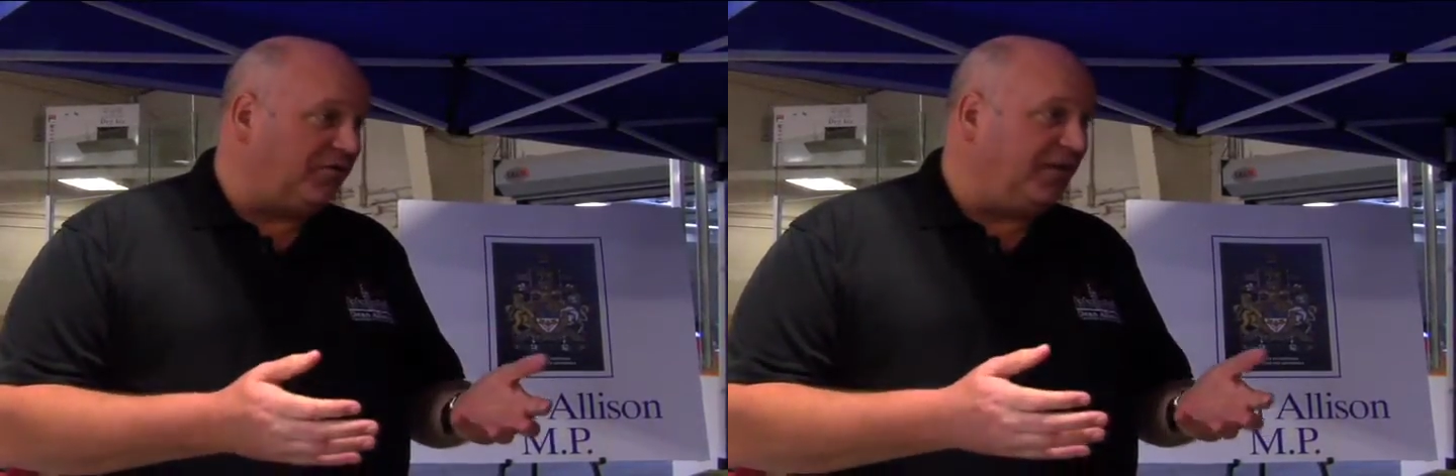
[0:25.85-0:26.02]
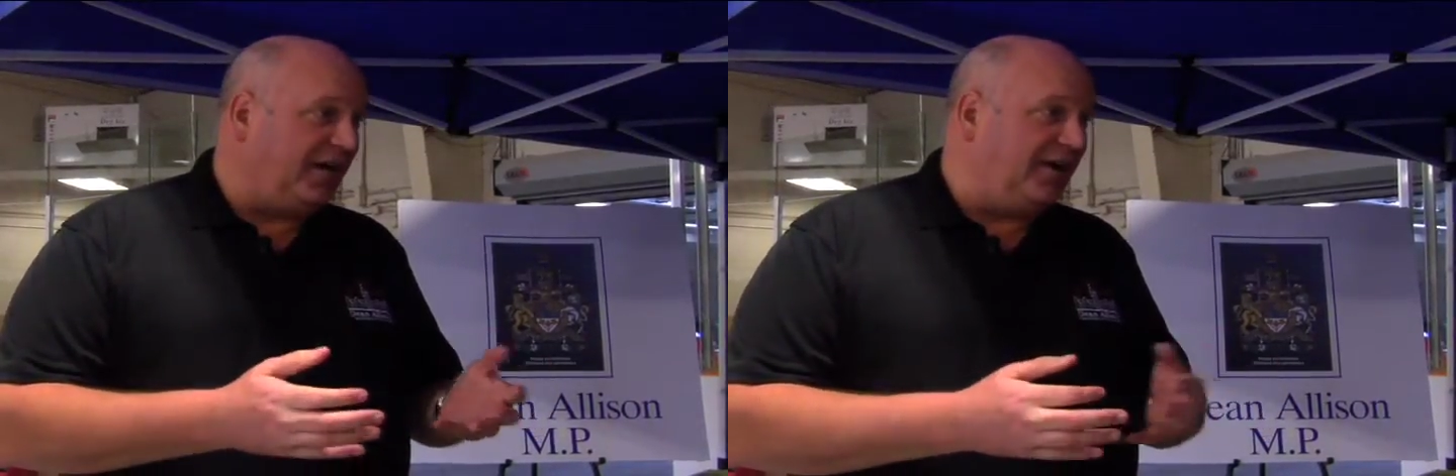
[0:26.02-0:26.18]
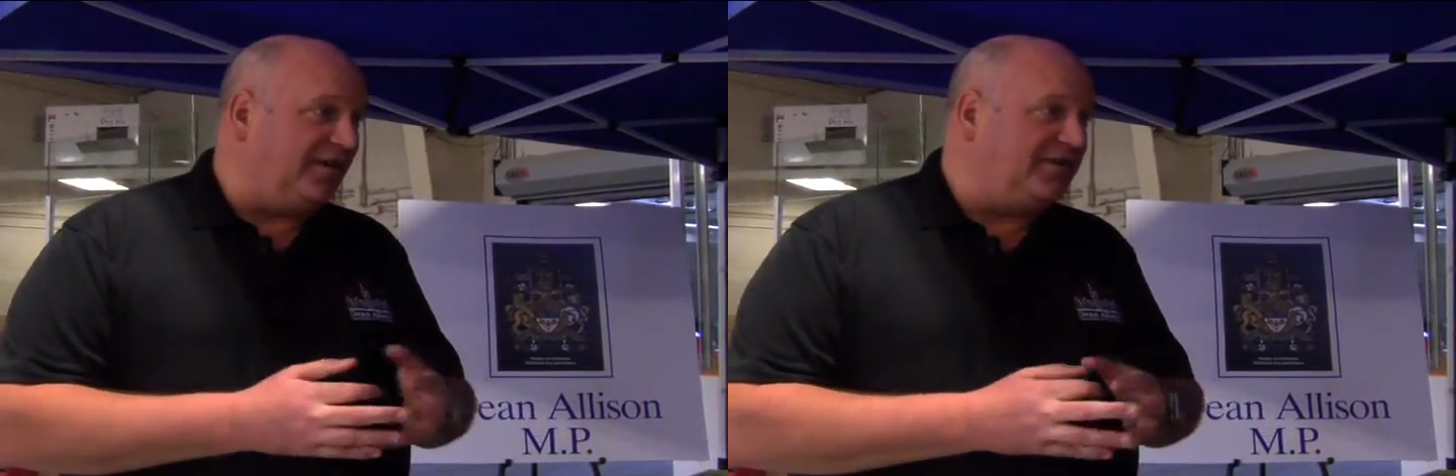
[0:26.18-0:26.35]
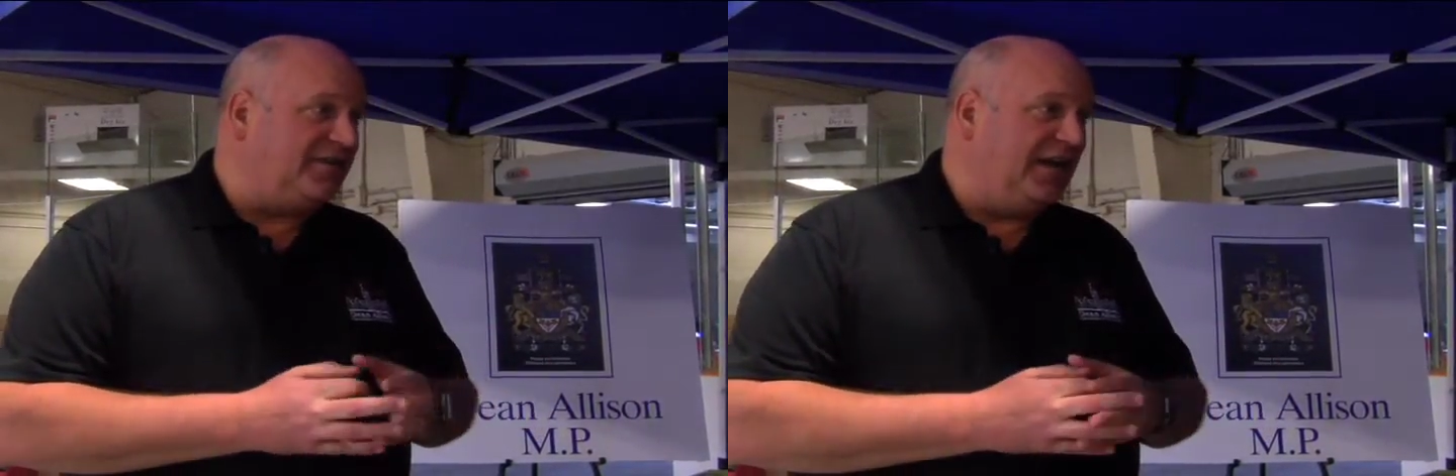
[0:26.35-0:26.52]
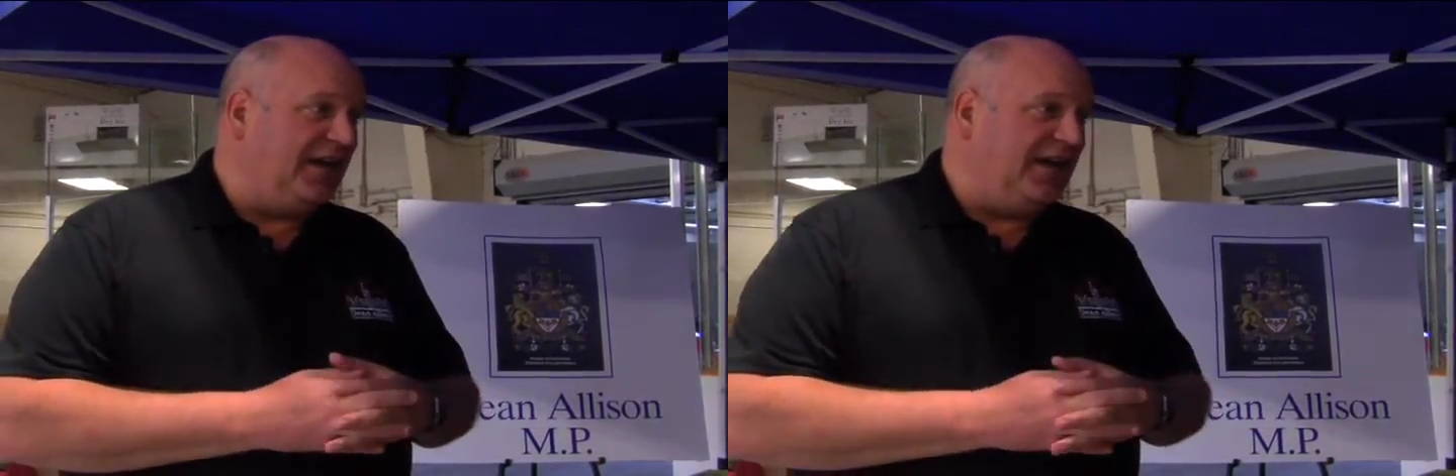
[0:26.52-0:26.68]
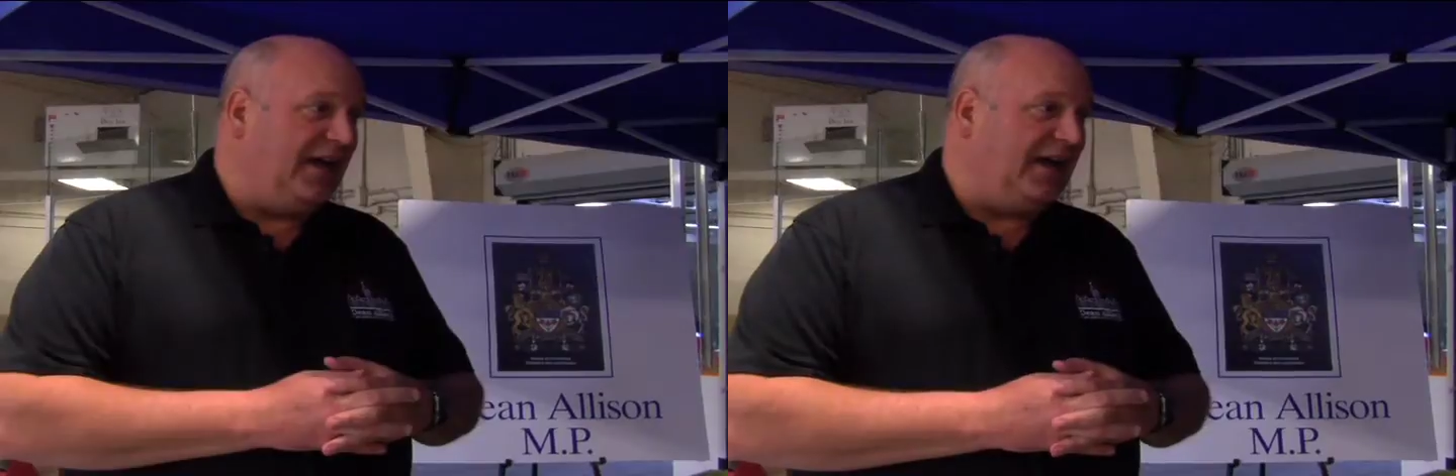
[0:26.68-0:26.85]
fairs
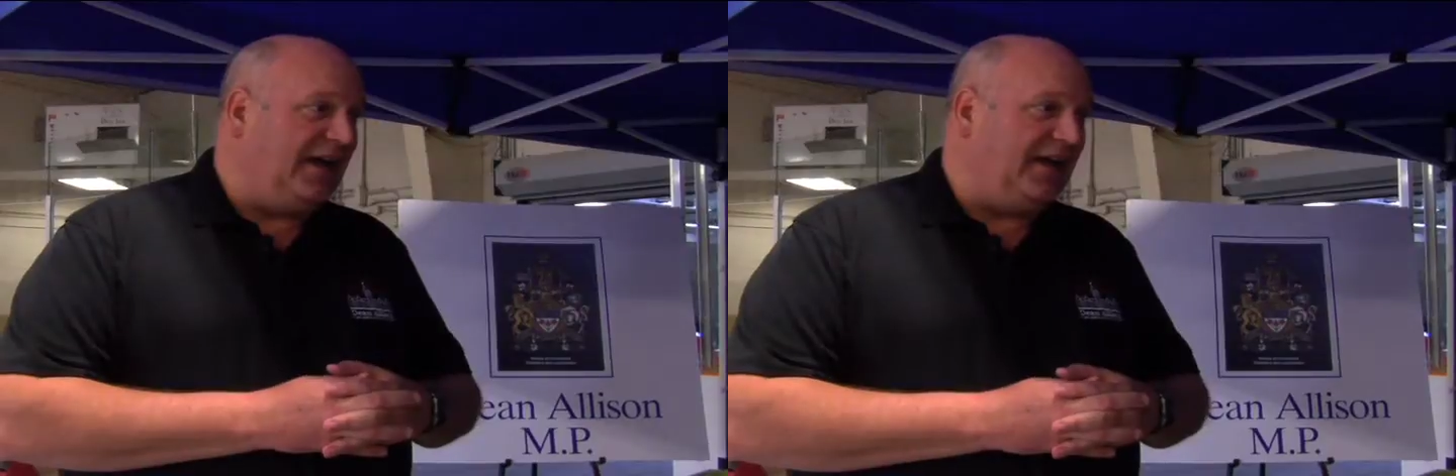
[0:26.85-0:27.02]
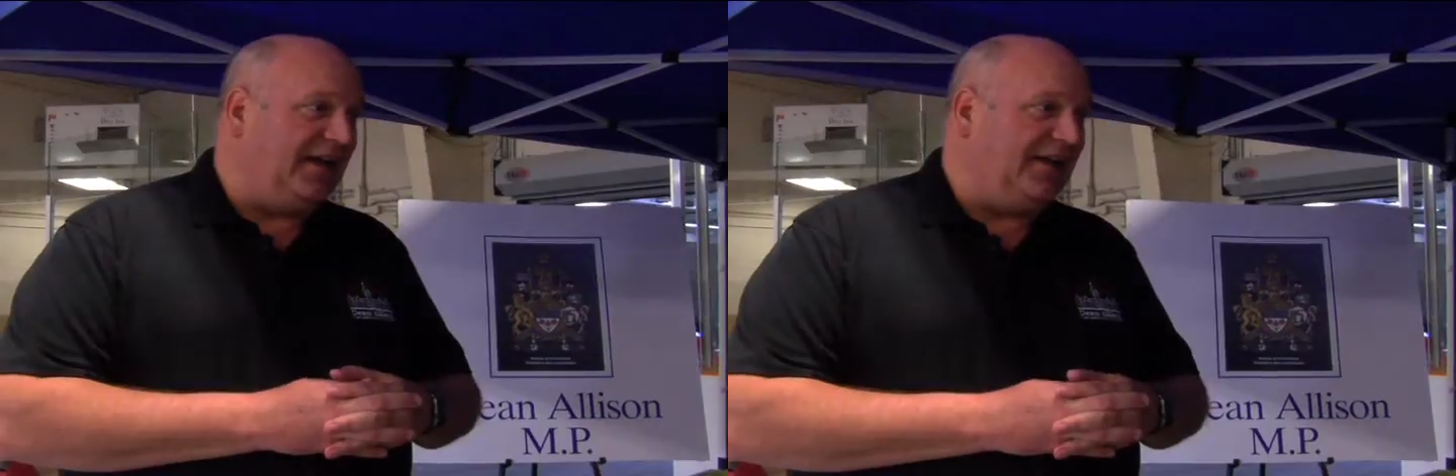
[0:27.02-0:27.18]
uh,